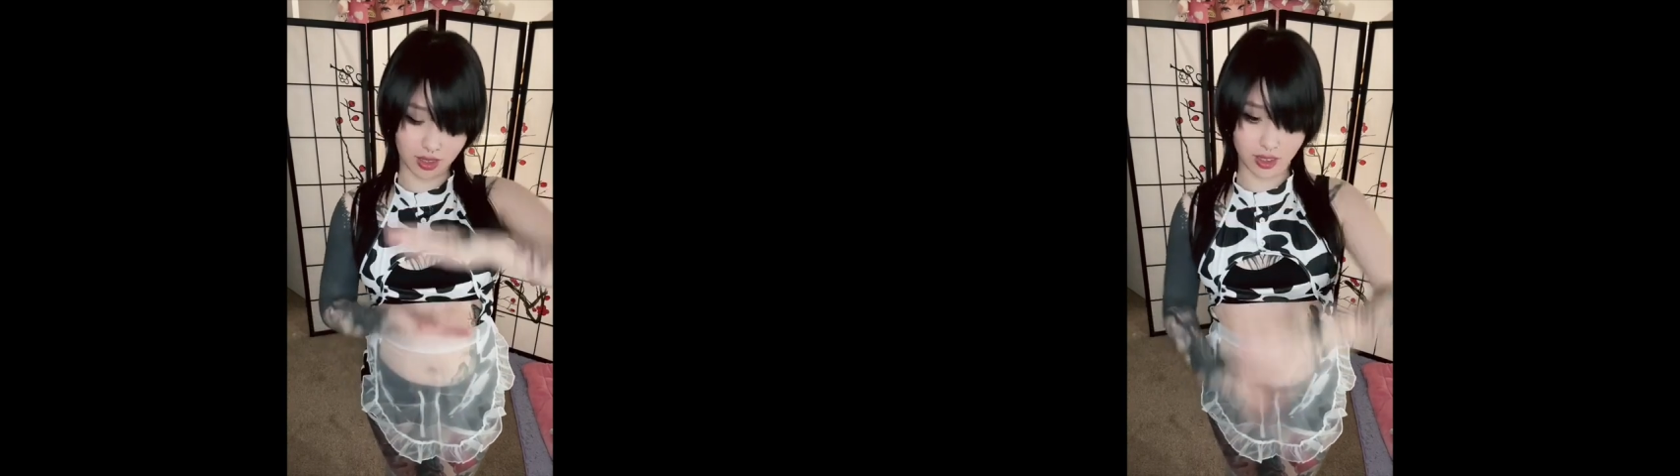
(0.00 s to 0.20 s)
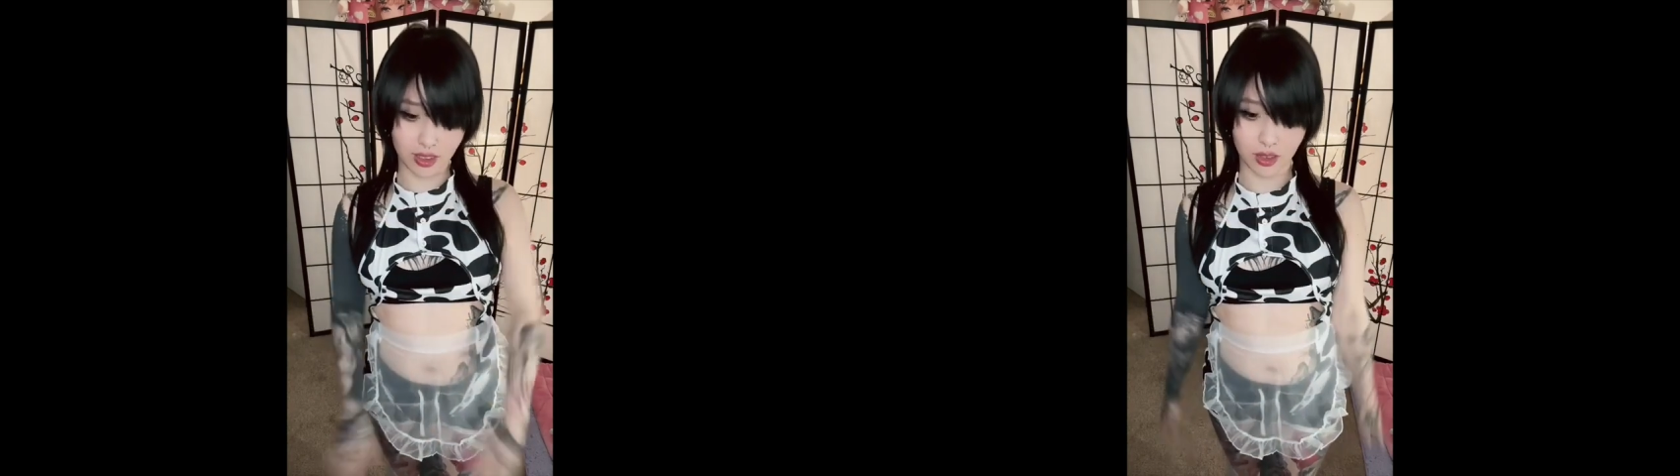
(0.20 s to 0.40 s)

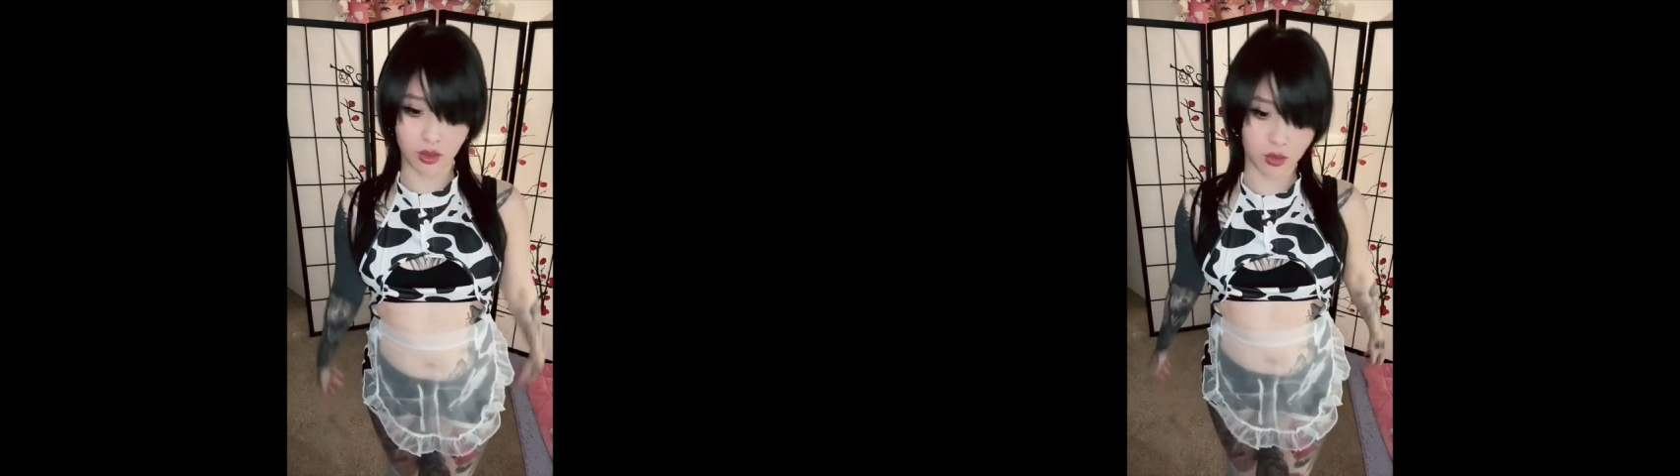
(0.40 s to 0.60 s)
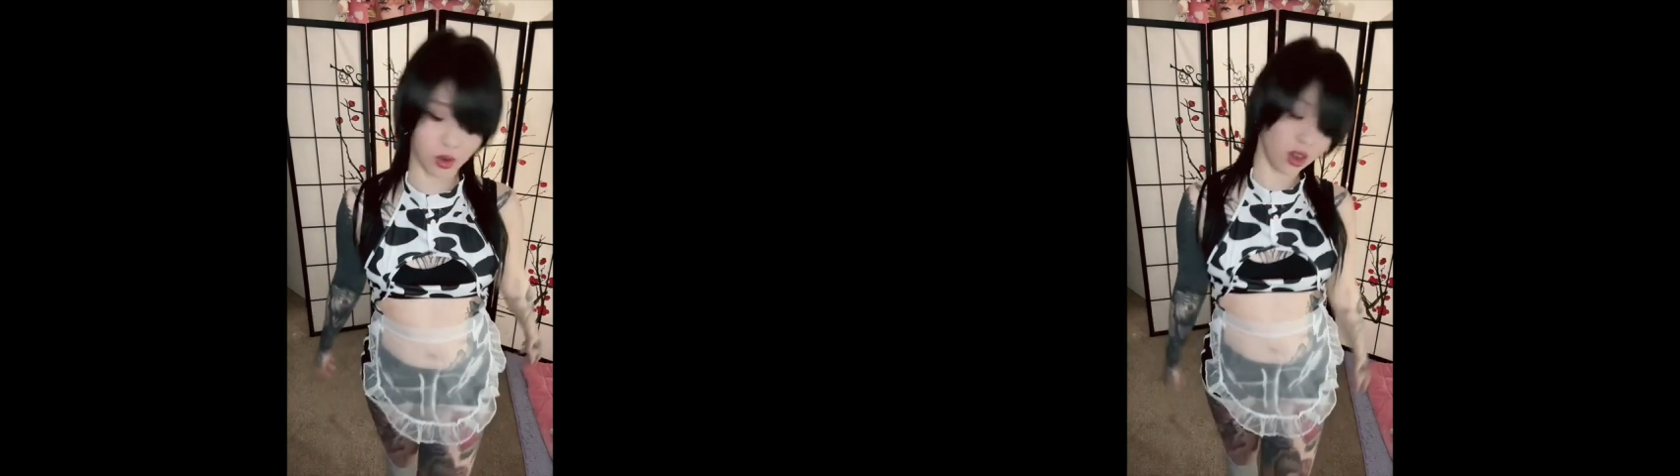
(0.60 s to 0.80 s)
It's
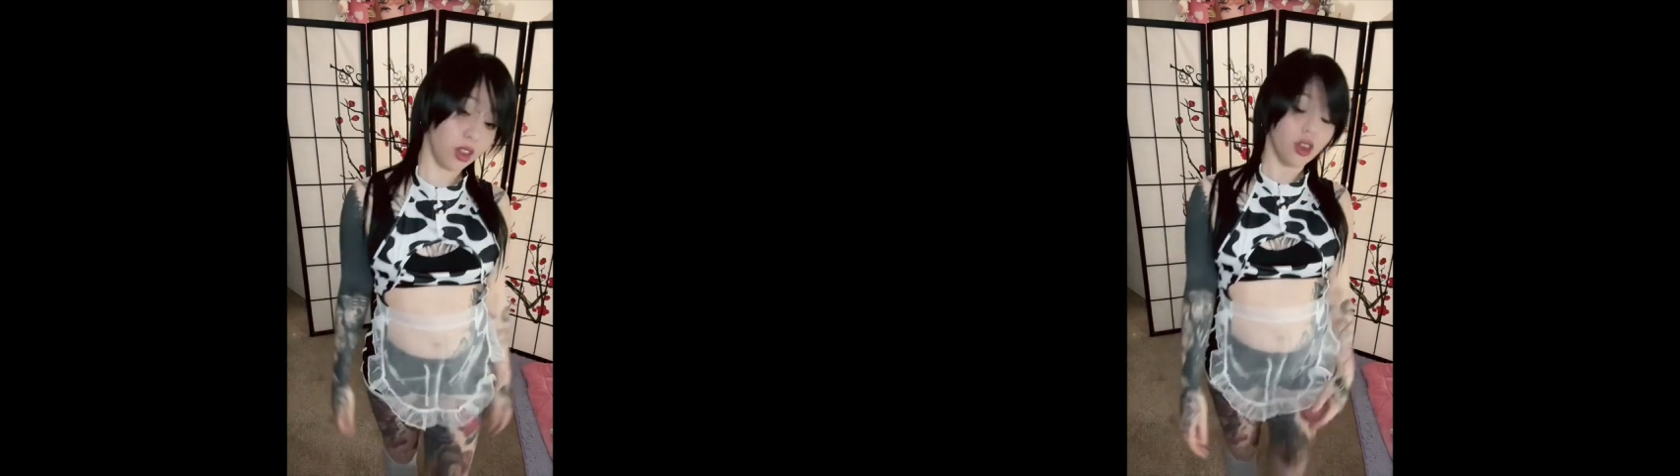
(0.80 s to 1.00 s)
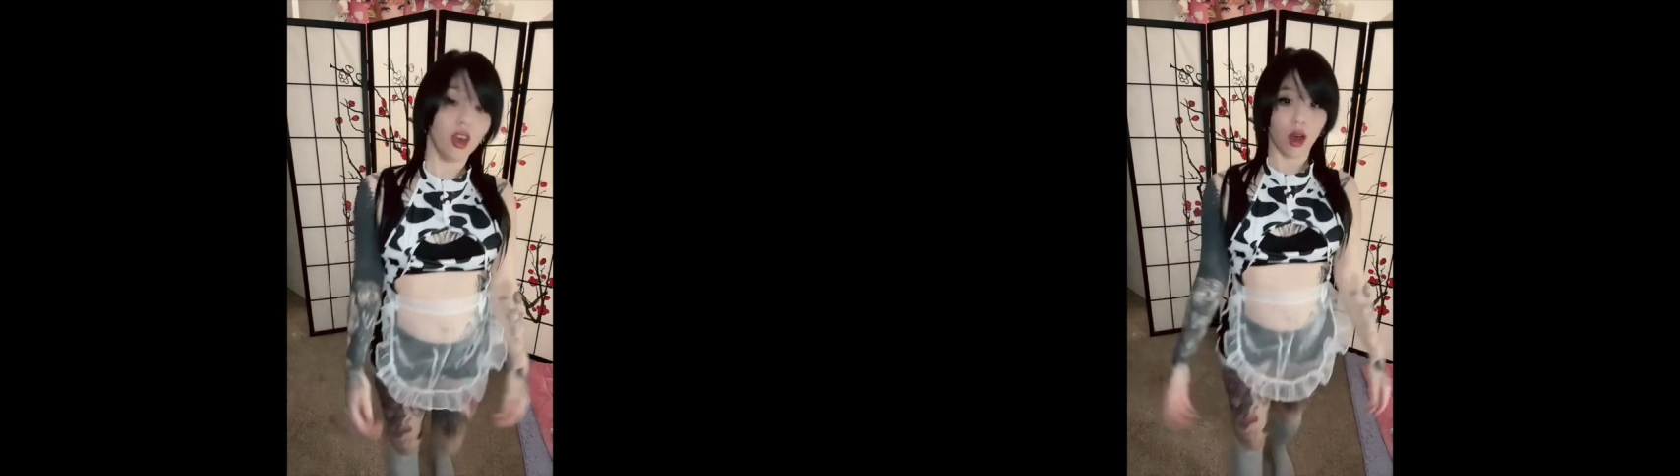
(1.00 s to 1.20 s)
too small.
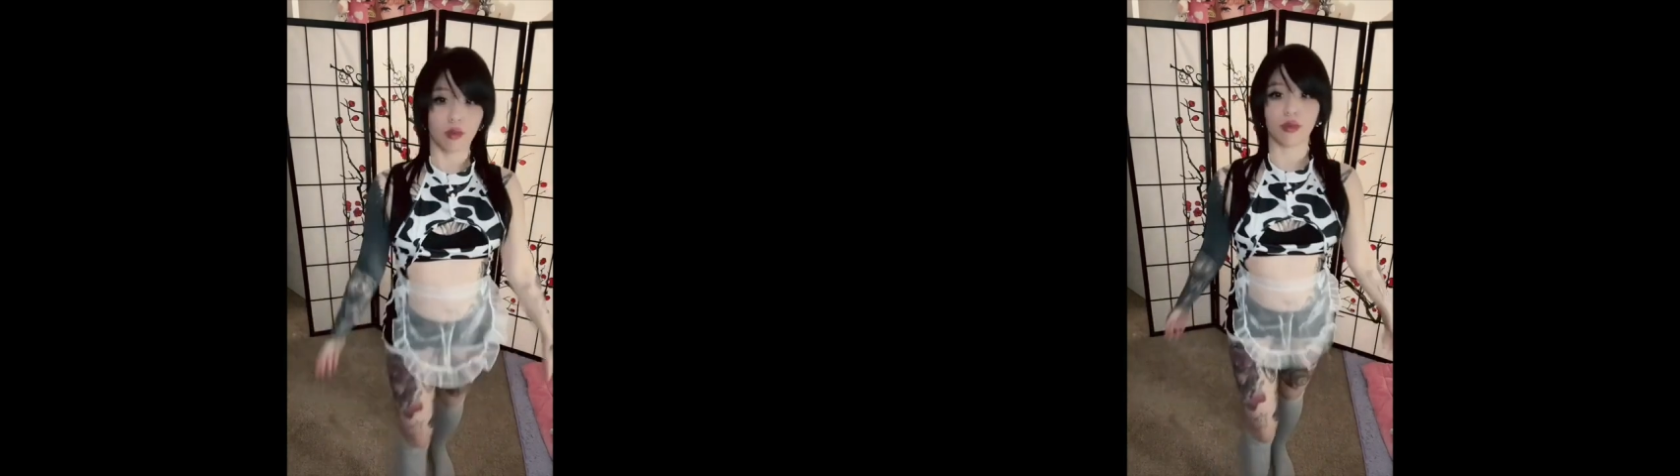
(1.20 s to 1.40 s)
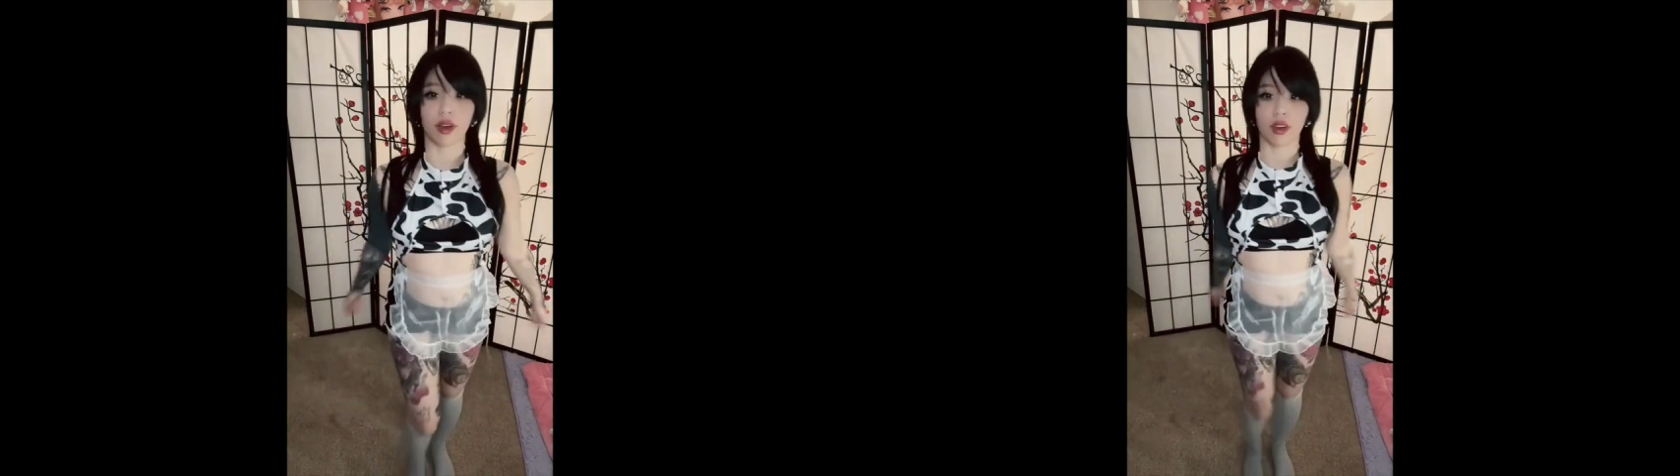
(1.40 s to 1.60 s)

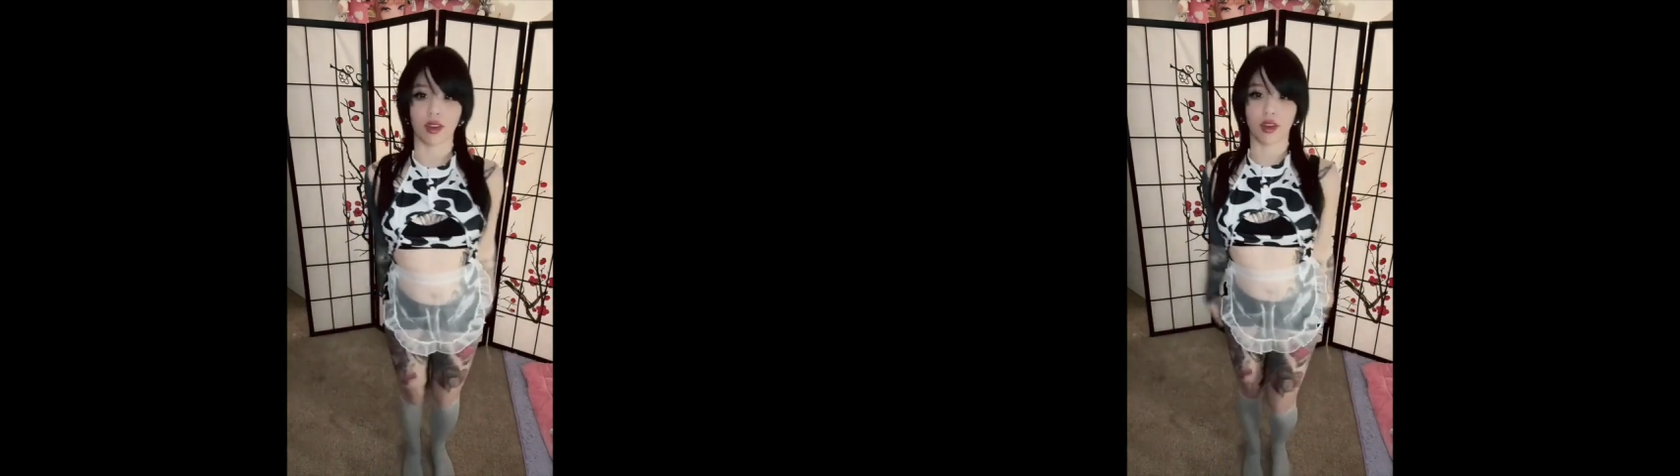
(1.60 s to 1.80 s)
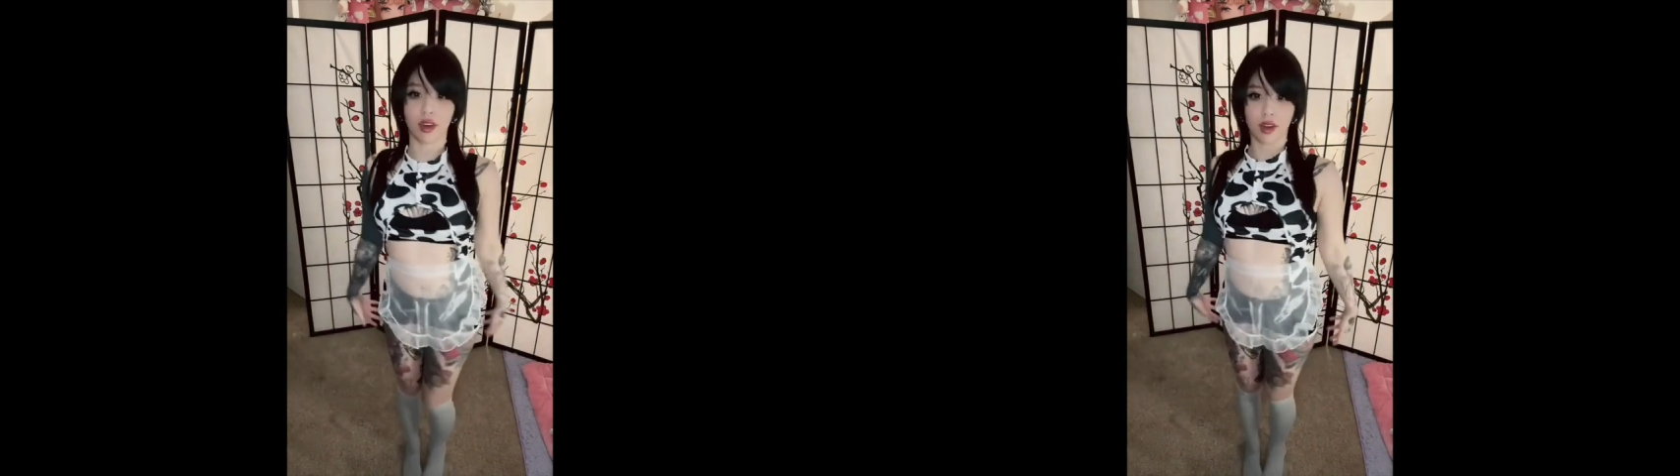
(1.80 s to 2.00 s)
But